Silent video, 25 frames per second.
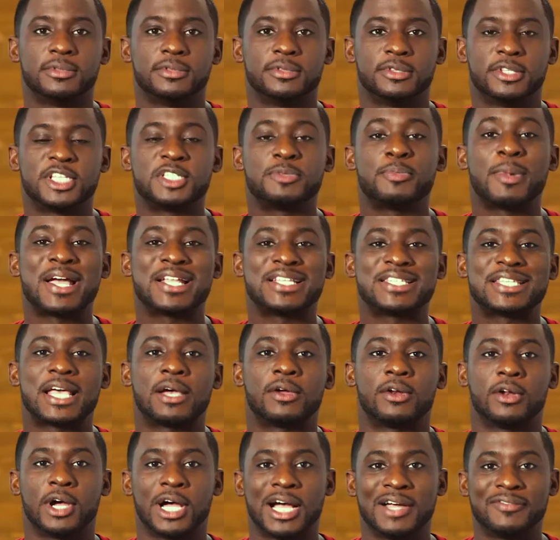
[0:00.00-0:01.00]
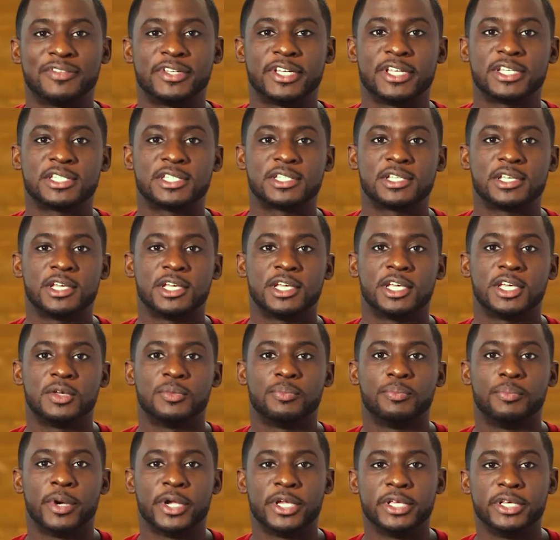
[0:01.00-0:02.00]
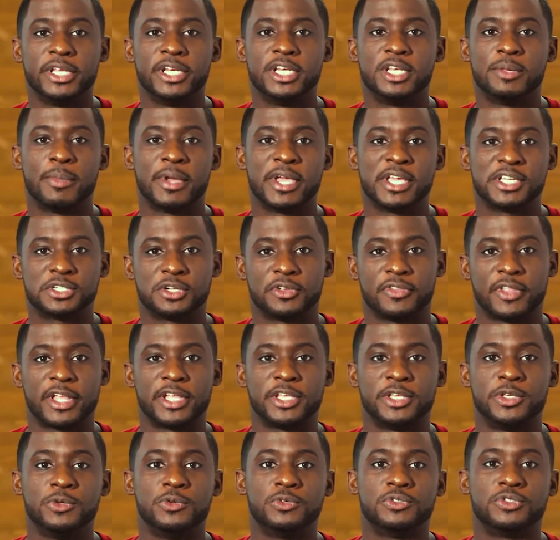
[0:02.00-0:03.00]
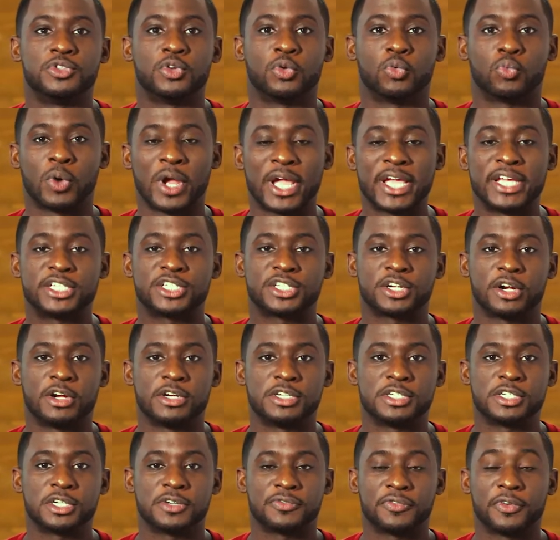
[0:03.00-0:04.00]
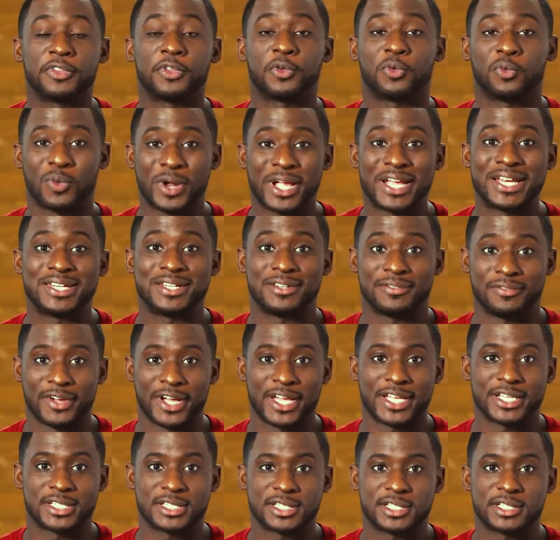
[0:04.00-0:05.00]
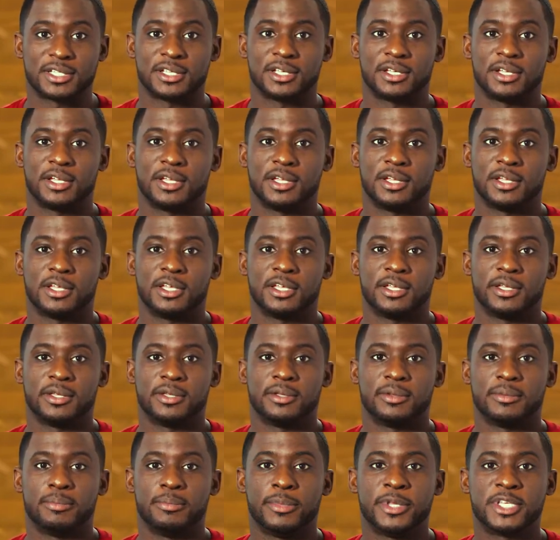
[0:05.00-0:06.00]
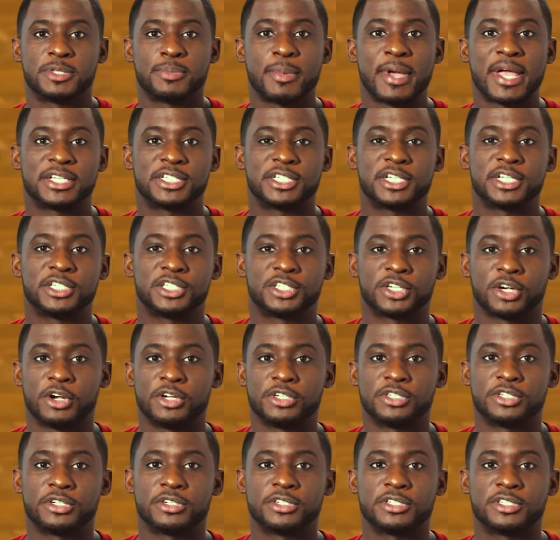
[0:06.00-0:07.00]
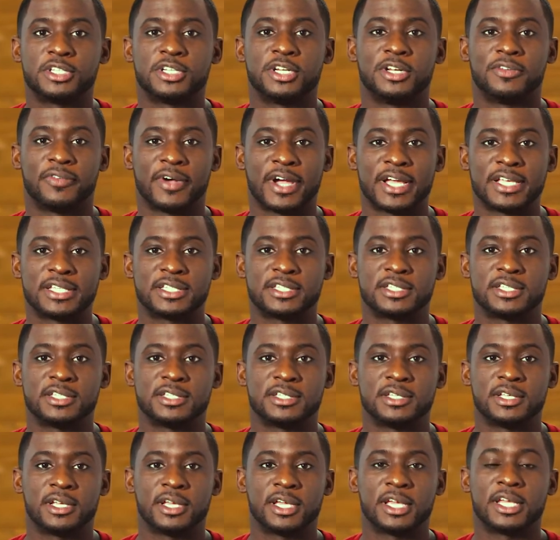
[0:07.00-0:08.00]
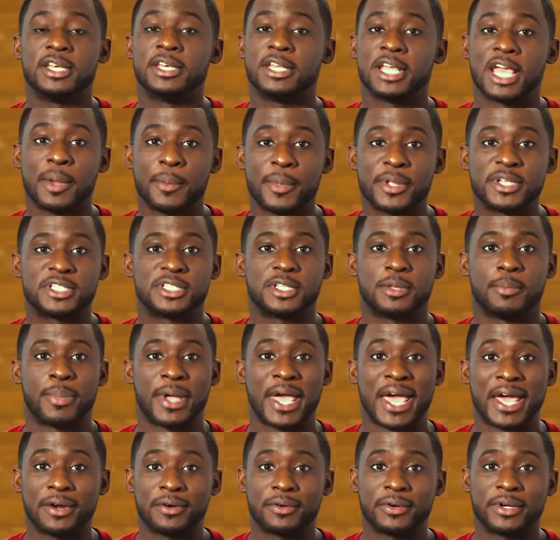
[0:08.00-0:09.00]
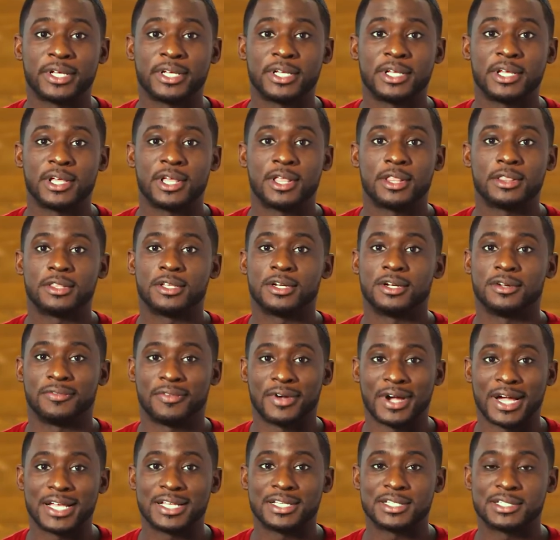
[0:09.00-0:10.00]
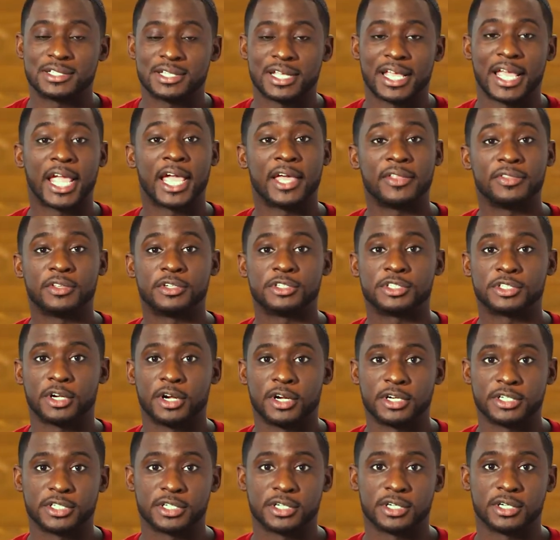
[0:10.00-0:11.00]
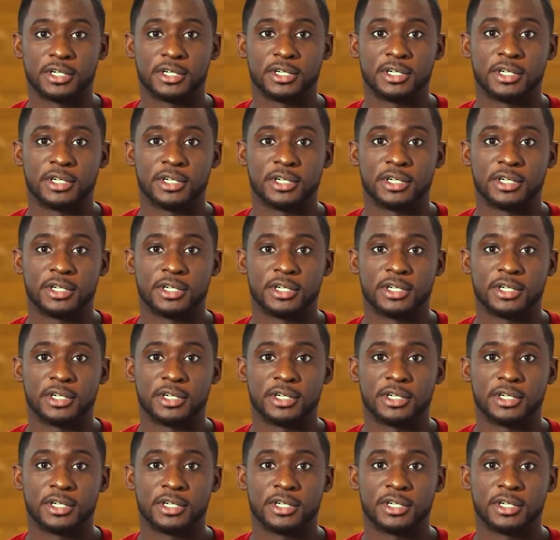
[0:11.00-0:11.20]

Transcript: This might sound obvious, but you need to make sure that you use the right charger for the right device. Mismatching chargers to devices can damage the battery, the device, and the charger.